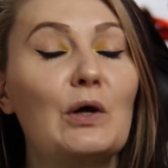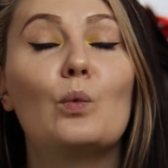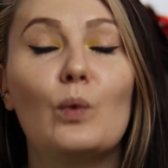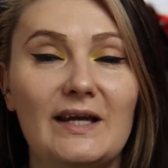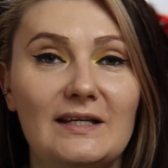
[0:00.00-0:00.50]

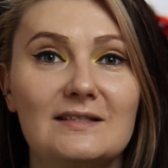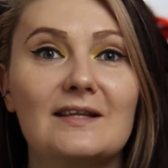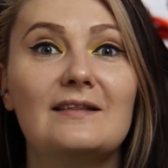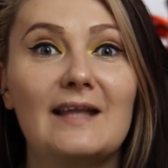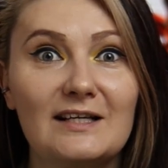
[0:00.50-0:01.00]
await
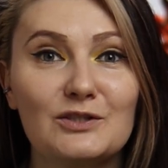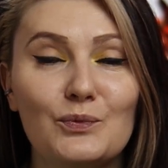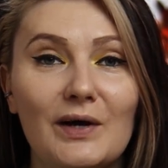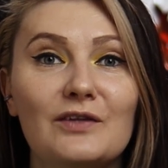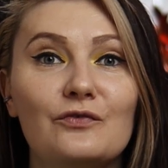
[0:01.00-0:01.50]
next
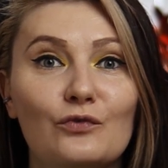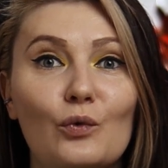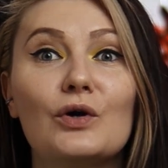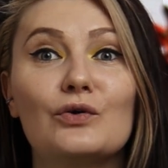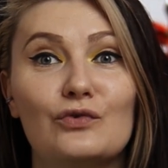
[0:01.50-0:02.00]
one
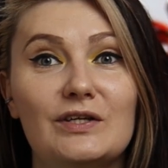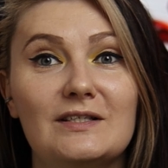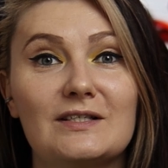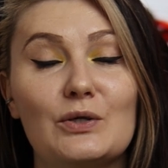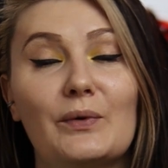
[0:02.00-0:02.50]
for
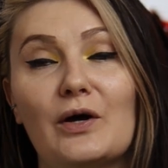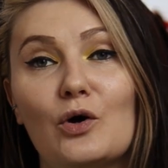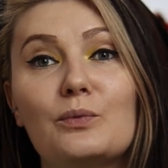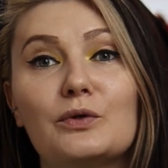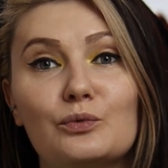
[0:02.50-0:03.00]
reading. So I
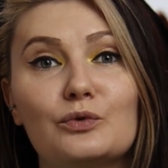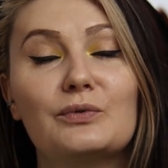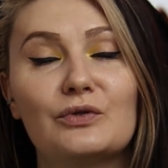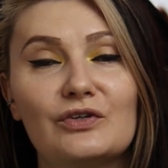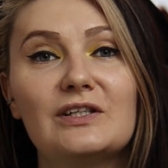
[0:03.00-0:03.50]
hope it would
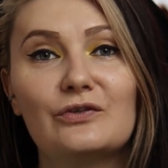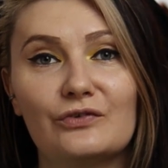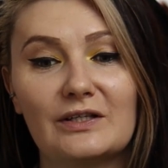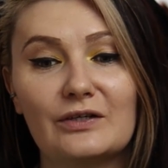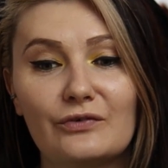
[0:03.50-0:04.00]
be
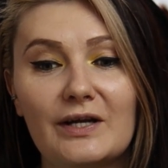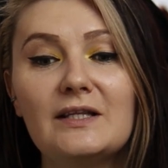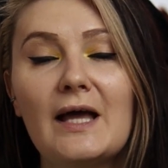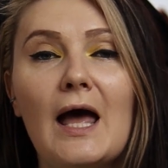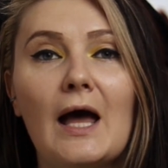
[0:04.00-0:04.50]
really
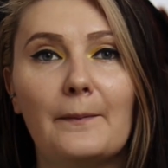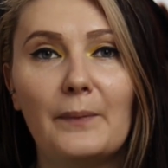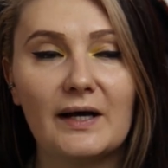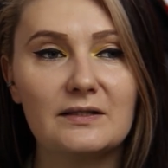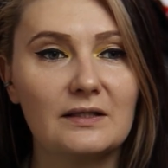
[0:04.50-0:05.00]
great.
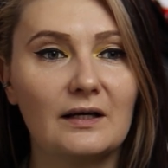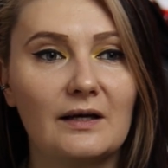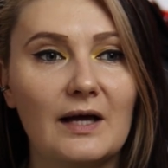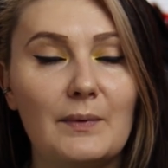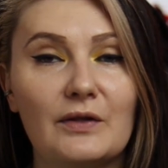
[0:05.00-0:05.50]
But
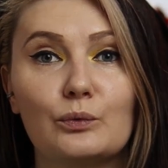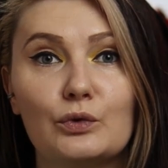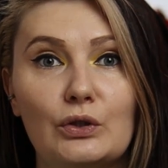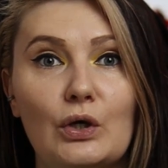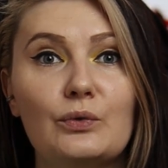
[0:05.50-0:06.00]
a mother
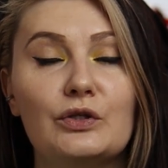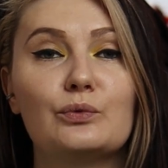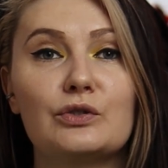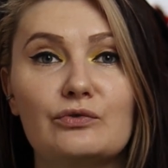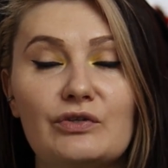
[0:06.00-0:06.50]
would know it
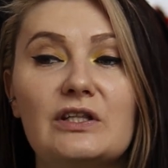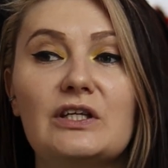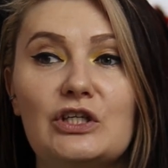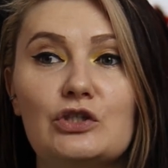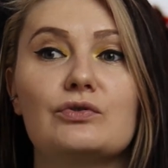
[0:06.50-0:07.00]
was
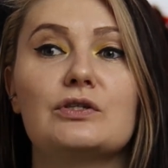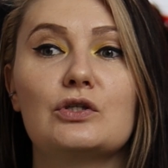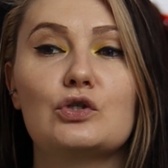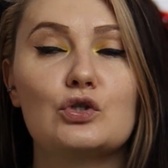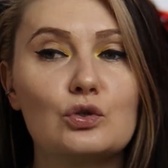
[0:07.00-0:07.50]
really
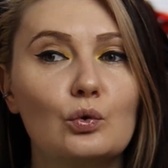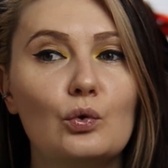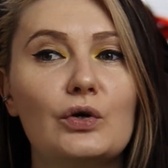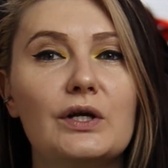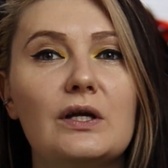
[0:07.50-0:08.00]
interesting
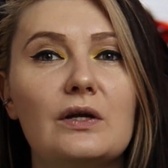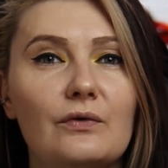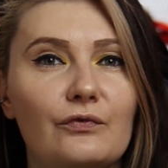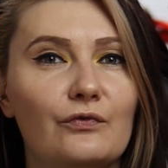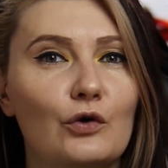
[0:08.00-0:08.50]

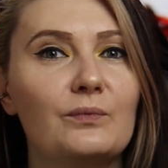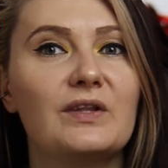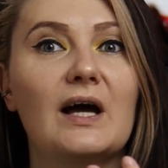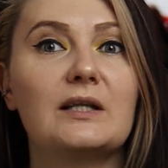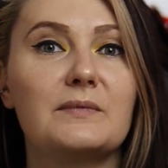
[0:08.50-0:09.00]
story from
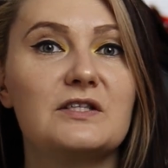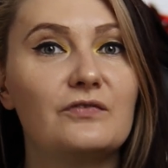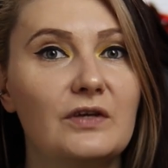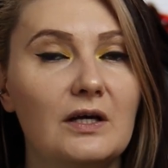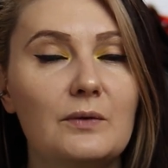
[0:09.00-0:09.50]
the
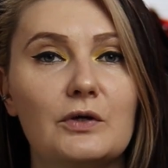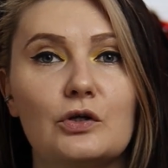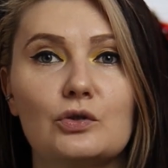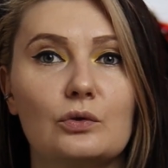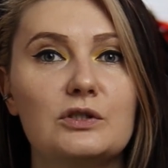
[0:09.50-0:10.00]
atmosphere,
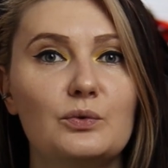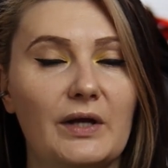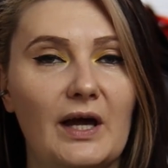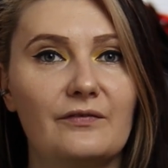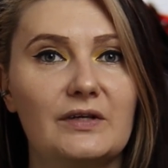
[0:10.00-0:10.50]
because also
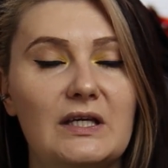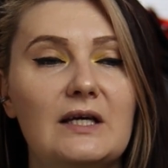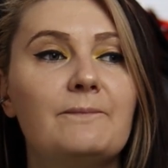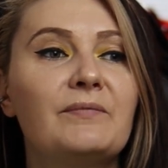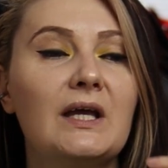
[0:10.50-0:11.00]
we have
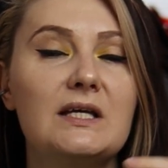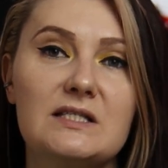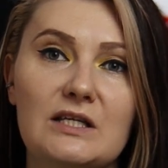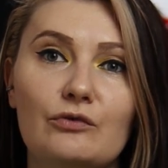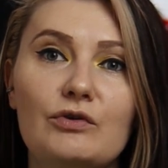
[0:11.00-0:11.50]
here a secret